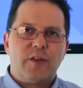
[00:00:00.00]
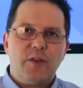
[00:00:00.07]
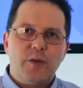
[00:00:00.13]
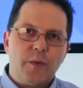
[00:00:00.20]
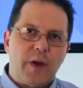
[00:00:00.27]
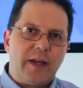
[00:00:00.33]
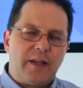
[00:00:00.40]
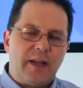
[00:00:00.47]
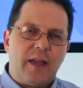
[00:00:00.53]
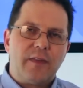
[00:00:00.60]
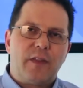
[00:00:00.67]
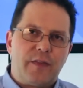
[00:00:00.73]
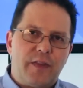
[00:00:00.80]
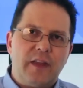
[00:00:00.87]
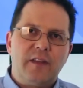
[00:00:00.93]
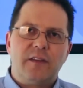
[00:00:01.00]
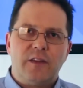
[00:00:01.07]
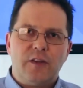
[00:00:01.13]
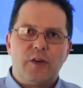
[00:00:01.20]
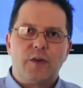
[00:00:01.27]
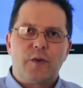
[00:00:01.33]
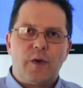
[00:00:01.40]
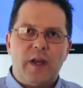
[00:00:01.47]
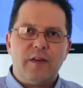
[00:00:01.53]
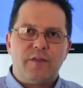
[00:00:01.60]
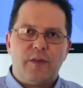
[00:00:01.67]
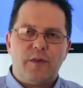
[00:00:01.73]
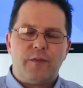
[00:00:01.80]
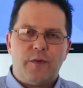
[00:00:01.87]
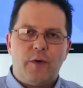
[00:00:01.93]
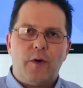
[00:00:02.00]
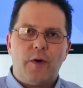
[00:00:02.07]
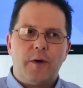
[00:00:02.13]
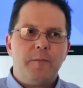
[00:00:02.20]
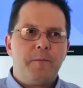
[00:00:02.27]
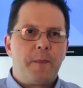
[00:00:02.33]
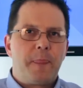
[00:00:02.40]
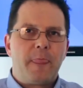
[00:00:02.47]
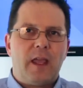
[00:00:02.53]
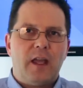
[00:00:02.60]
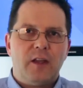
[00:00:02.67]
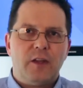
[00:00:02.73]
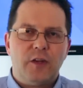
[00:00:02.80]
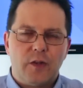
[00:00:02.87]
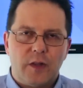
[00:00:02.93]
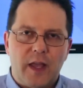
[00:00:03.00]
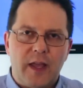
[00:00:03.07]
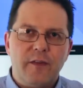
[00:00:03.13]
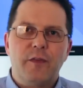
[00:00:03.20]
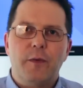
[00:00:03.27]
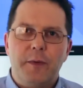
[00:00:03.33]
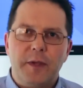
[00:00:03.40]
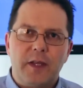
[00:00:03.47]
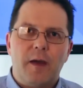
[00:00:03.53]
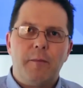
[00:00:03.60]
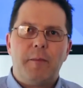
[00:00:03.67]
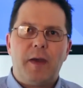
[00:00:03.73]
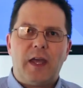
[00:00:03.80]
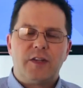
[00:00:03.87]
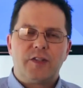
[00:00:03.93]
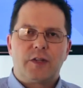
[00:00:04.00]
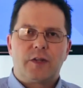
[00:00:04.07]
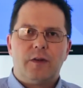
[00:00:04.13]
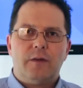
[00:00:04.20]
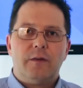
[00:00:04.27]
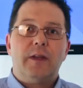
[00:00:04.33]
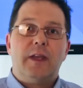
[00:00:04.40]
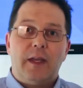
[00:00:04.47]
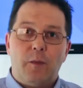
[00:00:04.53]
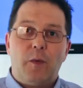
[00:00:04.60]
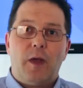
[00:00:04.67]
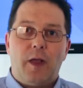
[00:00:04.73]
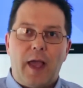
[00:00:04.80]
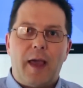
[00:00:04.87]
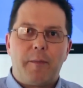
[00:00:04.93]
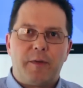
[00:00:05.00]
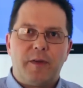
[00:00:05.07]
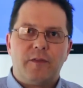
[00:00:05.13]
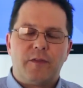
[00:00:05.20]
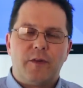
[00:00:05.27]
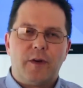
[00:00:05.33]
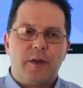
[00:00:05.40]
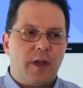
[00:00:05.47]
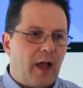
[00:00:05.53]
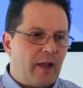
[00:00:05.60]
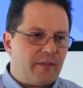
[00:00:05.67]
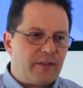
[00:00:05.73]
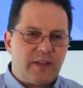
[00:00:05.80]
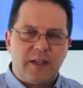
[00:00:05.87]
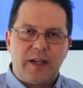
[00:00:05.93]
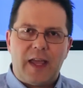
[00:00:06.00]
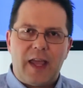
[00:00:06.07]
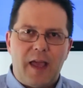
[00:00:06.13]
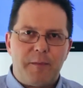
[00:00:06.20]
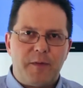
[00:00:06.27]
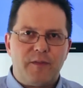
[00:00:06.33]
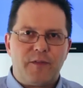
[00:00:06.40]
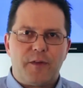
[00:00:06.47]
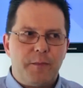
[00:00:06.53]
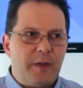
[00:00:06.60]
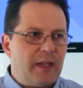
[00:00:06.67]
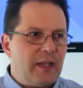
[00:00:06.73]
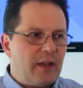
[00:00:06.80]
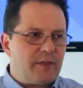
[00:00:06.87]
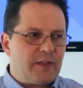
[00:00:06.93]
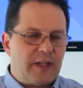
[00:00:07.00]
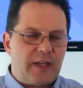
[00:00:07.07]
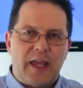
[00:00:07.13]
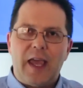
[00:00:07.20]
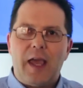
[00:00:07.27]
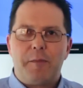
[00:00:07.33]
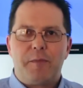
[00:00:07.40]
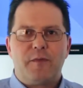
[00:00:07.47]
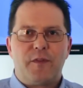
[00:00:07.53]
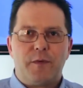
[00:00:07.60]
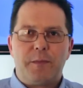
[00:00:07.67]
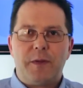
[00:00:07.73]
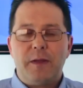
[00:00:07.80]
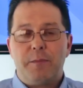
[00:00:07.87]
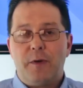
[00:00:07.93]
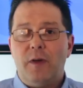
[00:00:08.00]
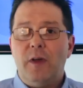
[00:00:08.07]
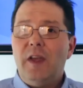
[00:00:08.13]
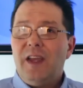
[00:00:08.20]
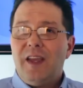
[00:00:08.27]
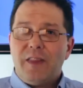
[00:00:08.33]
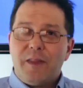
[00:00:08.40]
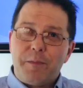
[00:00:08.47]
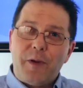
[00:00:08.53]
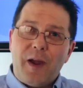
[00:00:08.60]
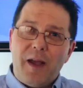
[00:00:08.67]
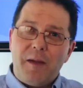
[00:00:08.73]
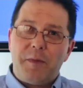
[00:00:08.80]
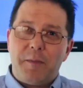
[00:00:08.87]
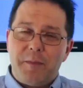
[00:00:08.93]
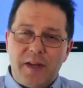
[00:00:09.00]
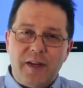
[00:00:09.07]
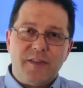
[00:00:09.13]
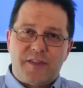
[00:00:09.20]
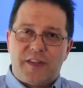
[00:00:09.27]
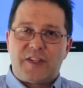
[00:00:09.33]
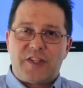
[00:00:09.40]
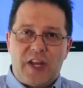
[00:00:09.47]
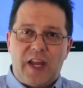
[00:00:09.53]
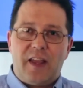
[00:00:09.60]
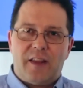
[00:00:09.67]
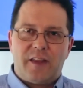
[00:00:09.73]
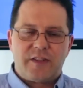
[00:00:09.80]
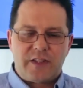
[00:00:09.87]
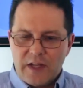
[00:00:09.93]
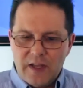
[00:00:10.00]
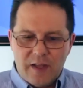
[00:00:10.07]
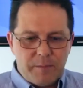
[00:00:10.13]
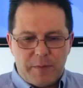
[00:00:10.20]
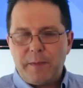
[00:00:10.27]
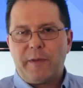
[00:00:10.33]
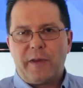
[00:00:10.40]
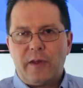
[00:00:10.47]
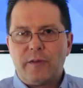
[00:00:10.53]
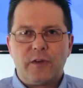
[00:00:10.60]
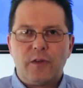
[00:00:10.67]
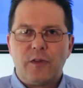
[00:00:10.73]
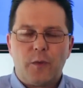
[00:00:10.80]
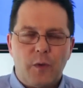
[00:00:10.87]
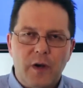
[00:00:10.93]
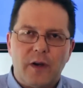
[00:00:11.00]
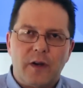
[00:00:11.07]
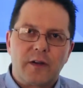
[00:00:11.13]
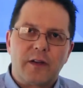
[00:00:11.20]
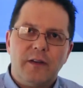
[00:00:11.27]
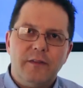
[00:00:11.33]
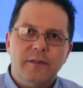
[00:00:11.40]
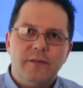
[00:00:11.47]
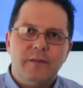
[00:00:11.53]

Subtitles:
You write down the things that you're grateful for, your life will become magical. It will happen for you. I've seen it happen for me. I've seen it happen for people. The problem, here's the challenge. People don't do the work.